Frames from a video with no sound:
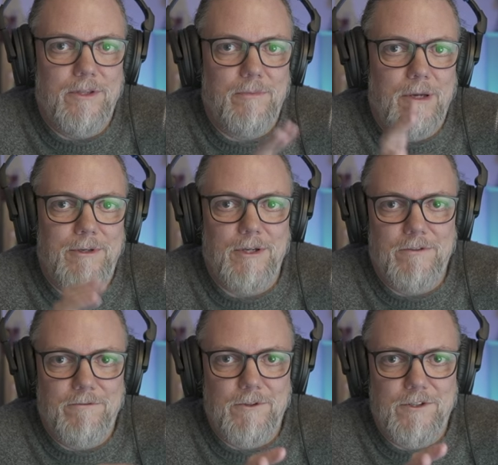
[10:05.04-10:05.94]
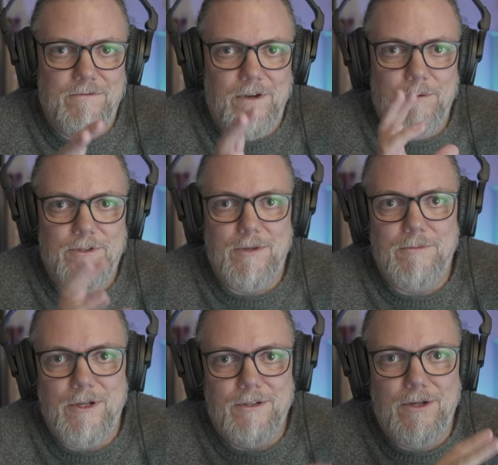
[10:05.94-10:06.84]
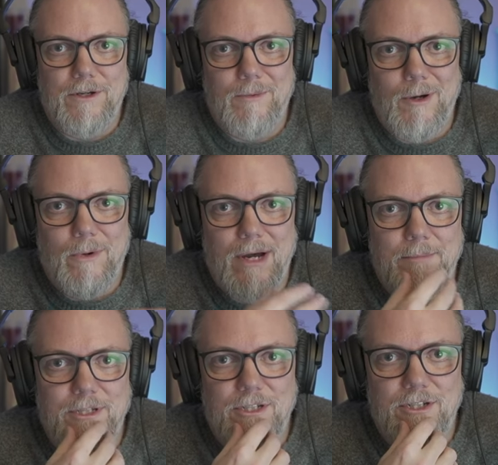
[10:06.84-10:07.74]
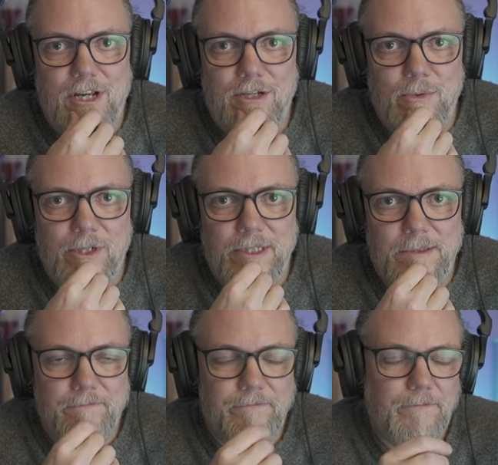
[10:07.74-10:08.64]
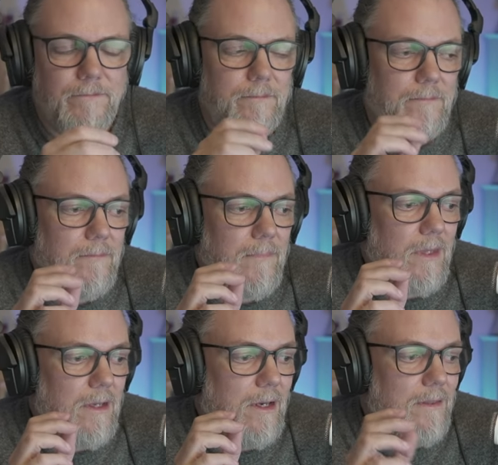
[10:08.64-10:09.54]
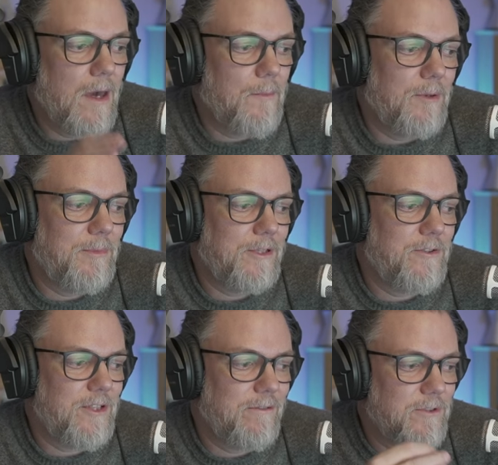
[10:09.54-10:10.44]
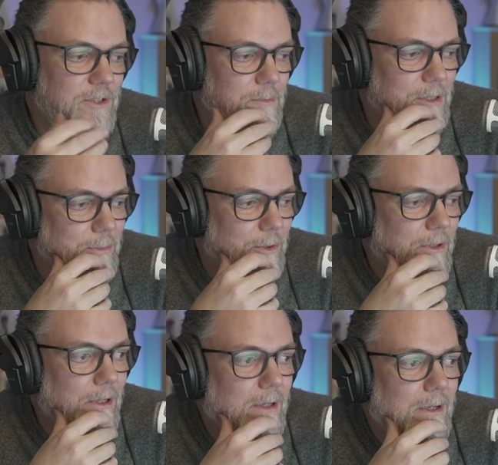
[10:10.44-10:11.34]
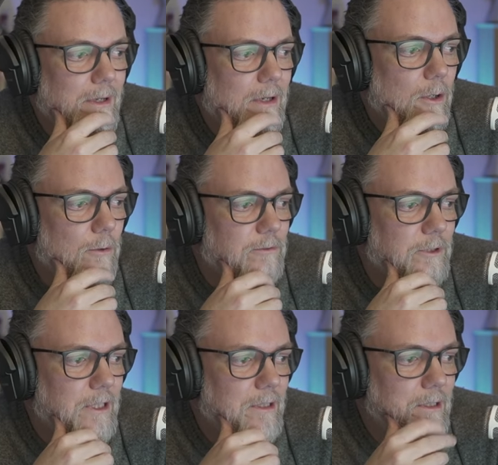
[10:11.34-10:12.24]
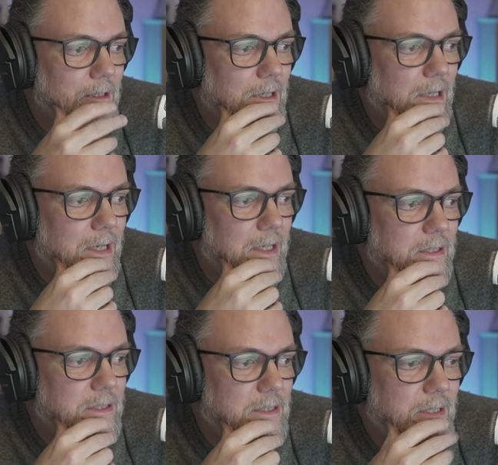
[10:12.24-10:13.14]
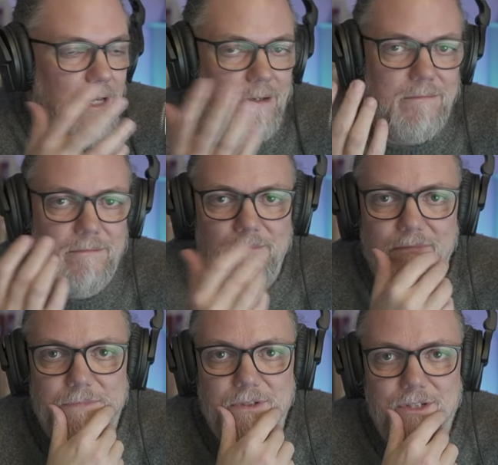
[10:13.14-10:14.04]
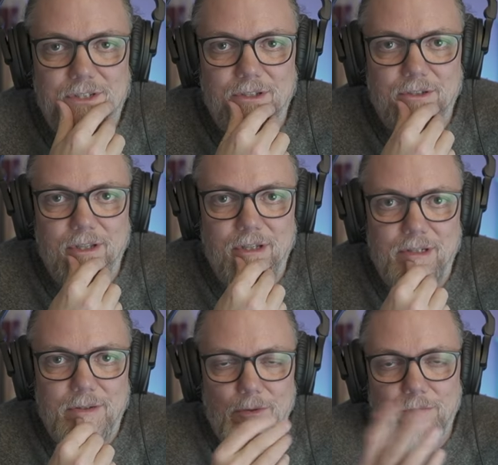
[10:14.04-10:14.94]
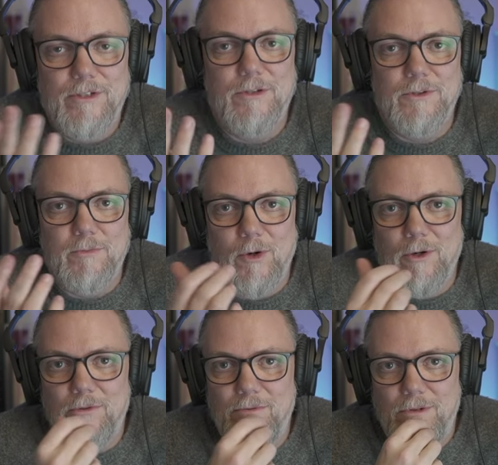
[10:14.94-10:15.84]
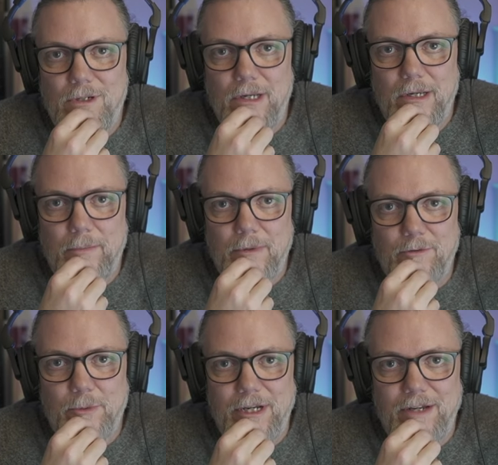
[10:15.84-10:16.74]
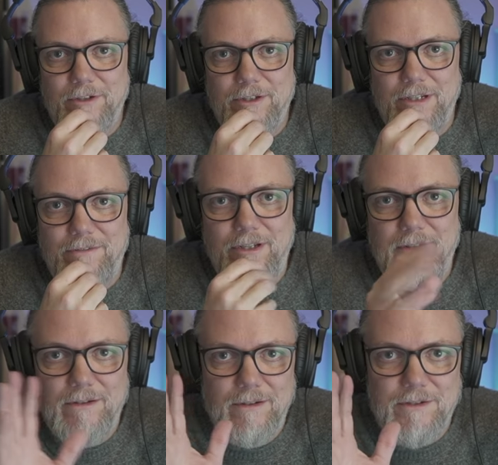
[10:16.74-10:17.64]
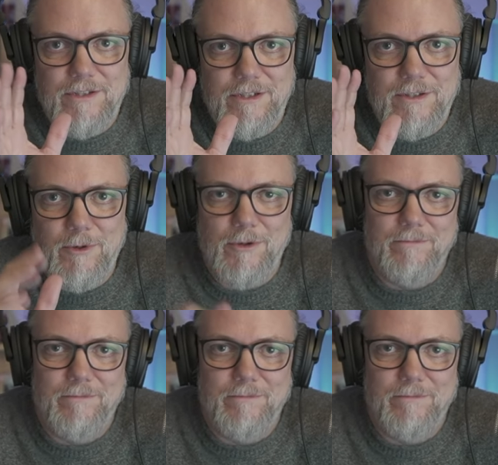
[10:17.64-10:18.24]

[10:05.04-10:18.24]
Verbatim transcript: maybe on the first of February or something. I'll talk about what happened in January, and that might be interesting for some people, hopefully. And yeah, until then, or until tomorrow, um, everybody have a good evening, and I'll see you tomorrow.